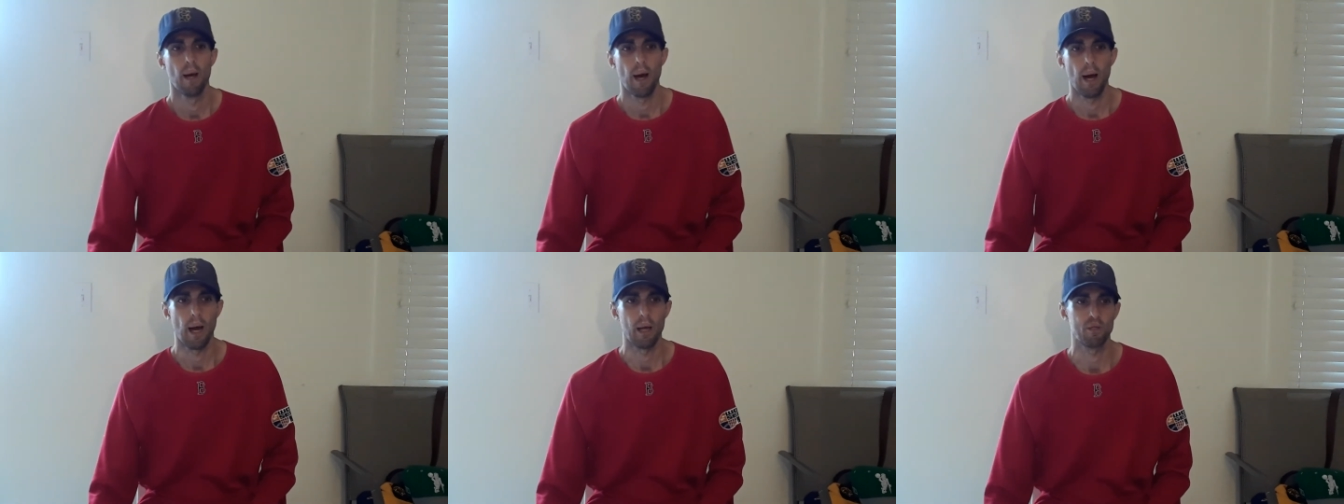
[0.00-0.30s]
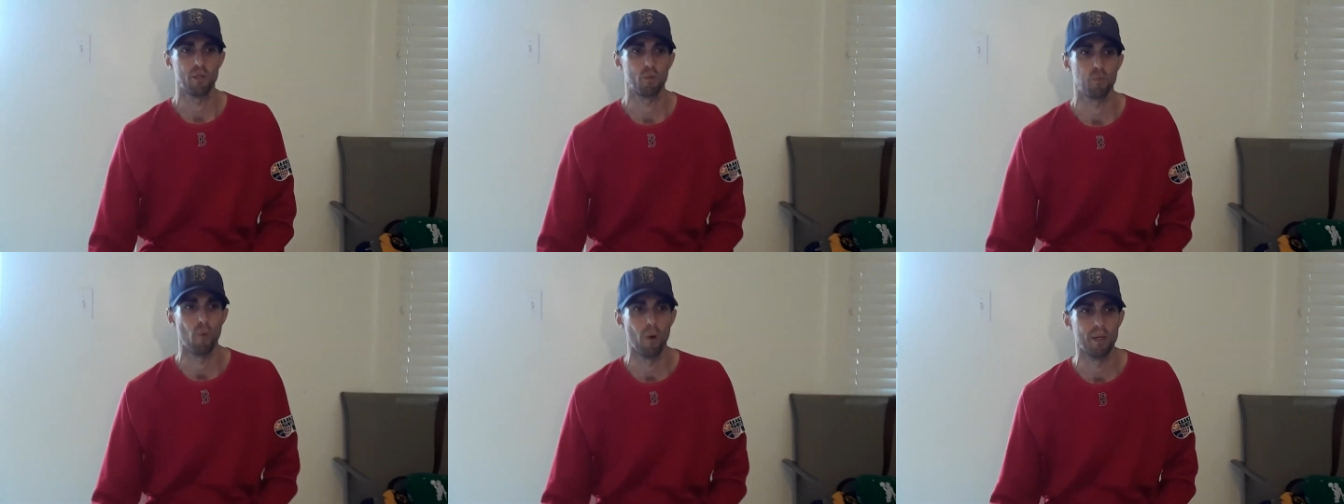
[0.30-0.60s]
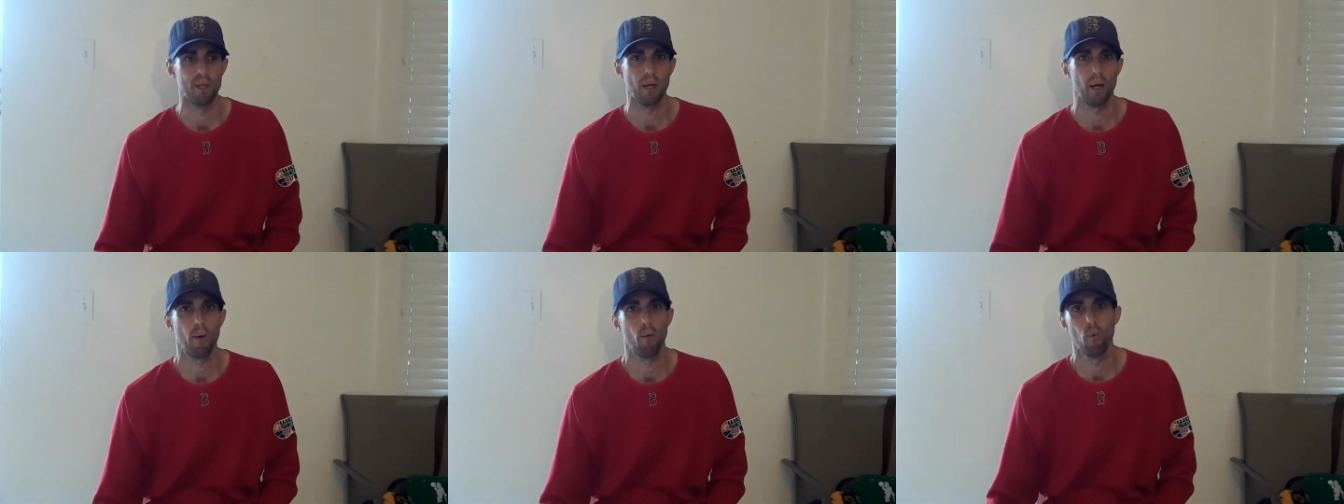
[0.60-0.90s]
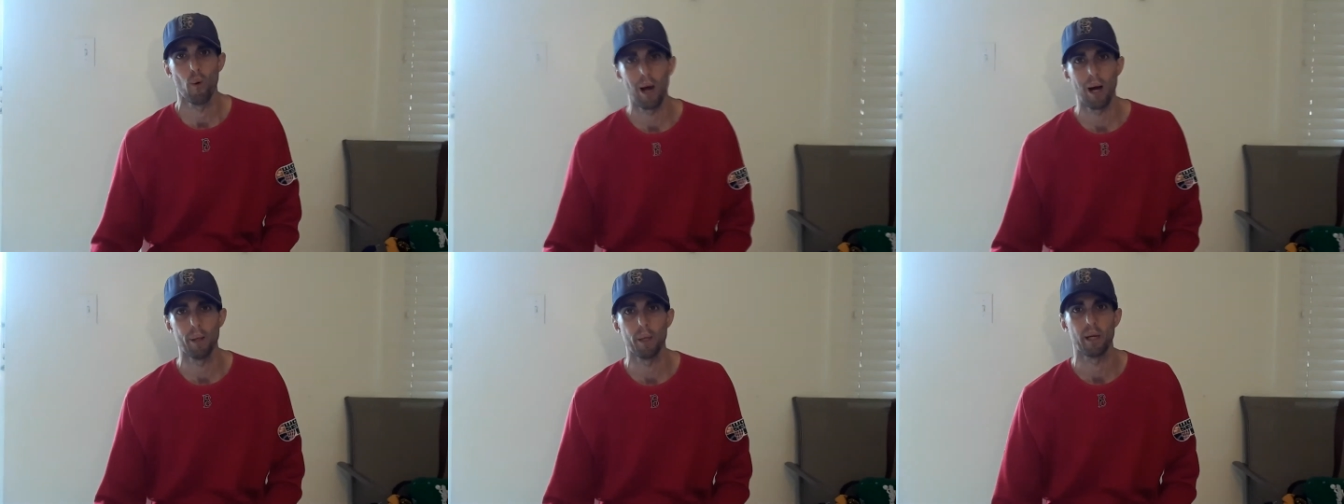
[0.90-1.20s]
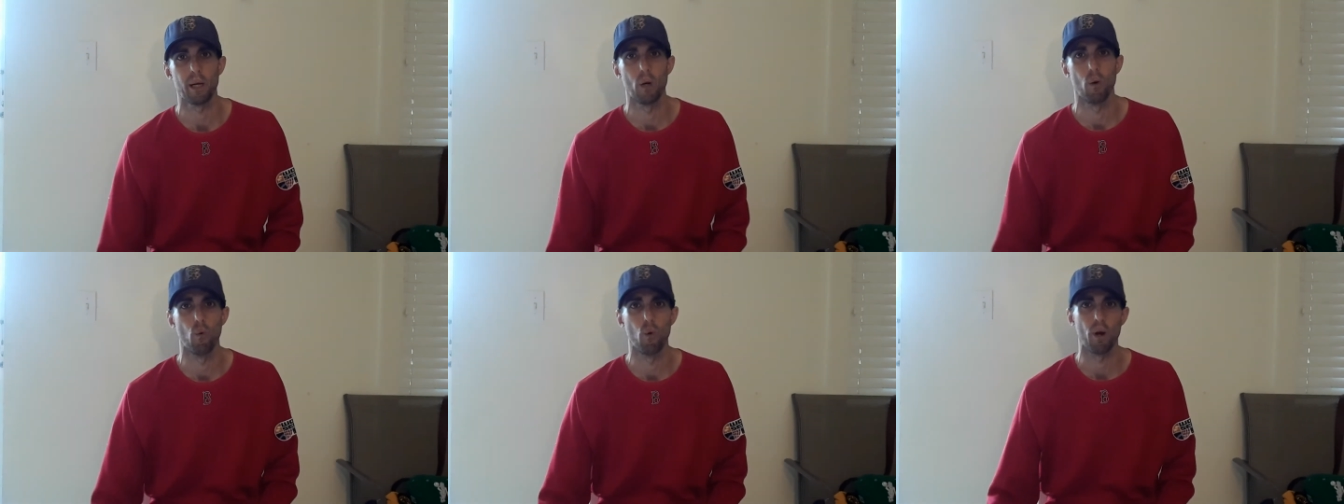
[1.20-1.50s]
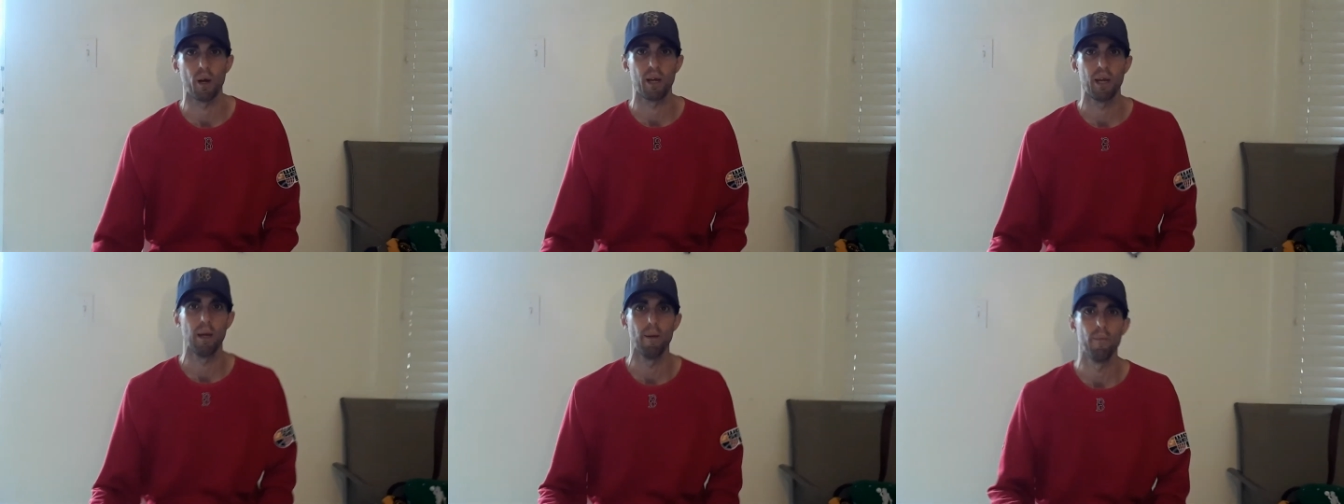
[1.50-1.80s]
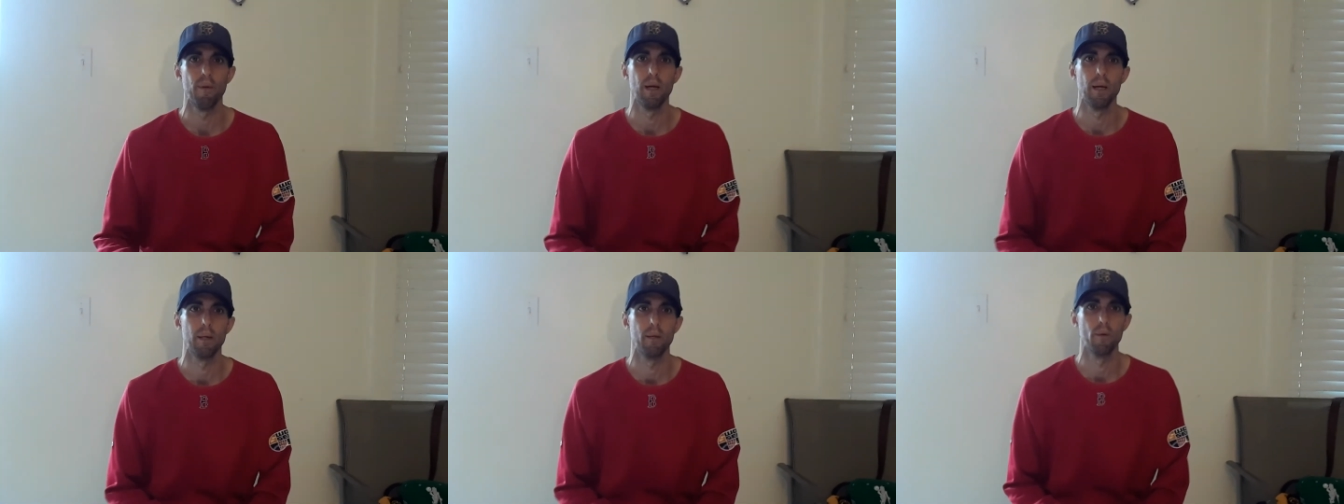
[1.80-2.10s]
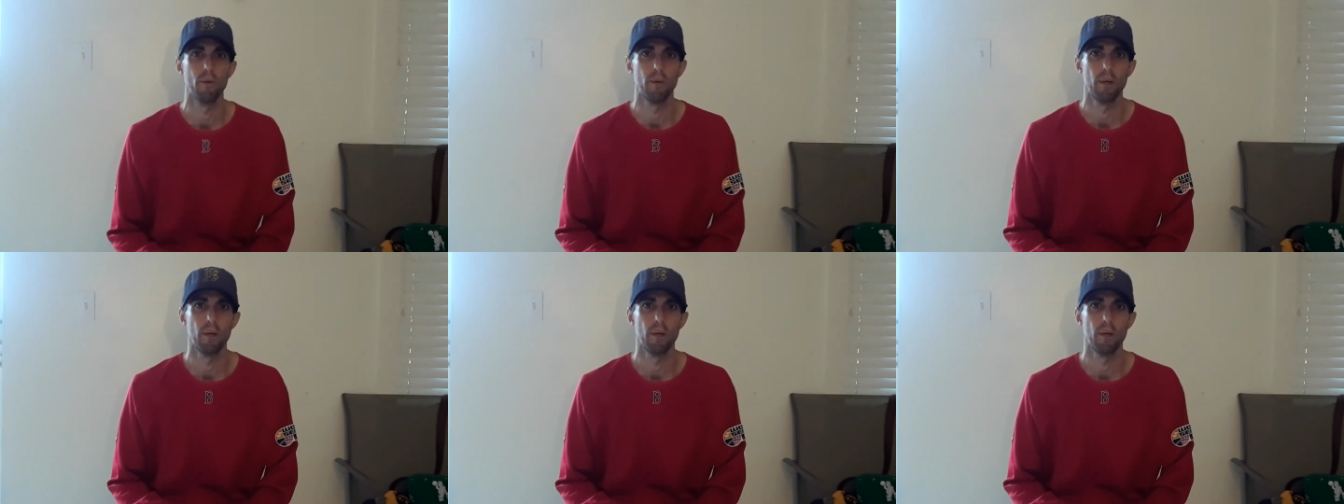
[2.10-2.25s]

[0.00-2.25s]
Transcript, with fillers: I just wonder how they're going to work him in.